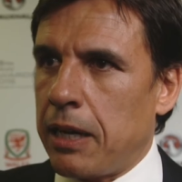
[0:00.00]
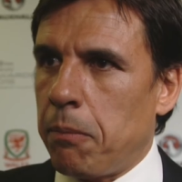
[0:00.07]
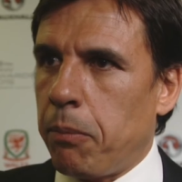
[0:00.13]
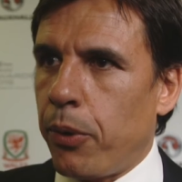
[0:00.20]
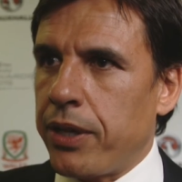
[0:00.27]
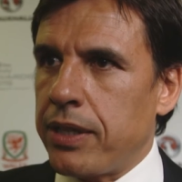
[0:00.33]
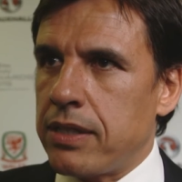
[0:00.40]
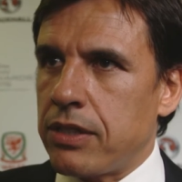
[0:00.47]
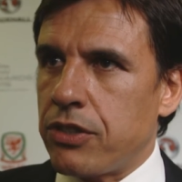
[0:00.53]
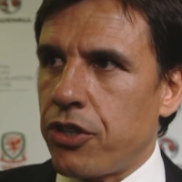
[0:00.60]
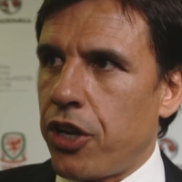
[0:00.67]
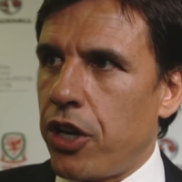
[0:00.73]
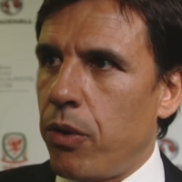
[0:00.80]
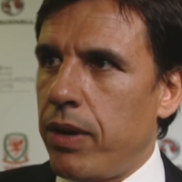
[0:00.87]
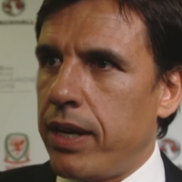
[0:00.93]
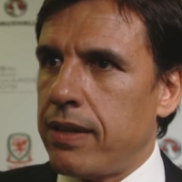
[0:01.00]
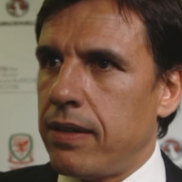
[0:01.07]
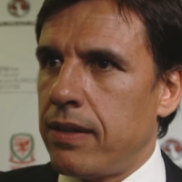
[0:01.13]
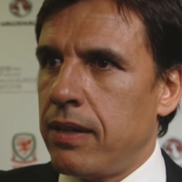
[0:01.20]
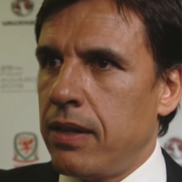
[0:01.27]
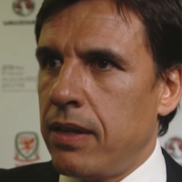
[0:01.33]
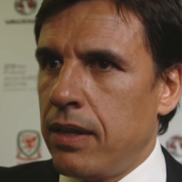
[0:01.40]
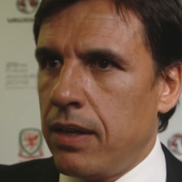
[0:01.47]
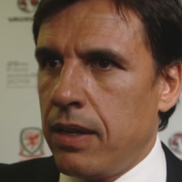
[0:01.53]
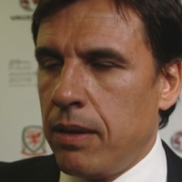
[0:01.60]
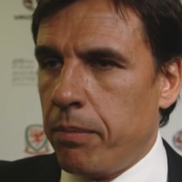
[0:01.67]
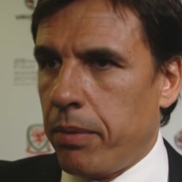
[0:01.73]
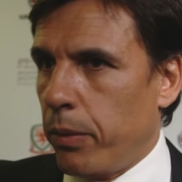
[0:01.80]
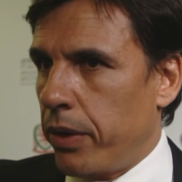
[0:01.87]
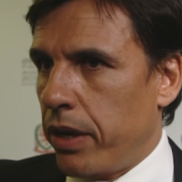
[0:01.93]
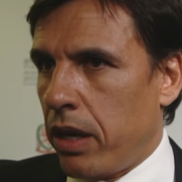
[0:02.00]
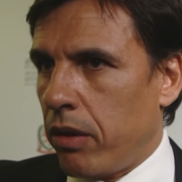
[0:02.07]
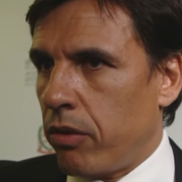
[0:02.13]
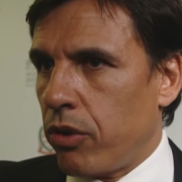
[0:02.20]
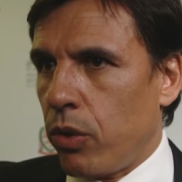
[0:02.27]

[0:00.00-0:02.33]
a point to secure it. But we are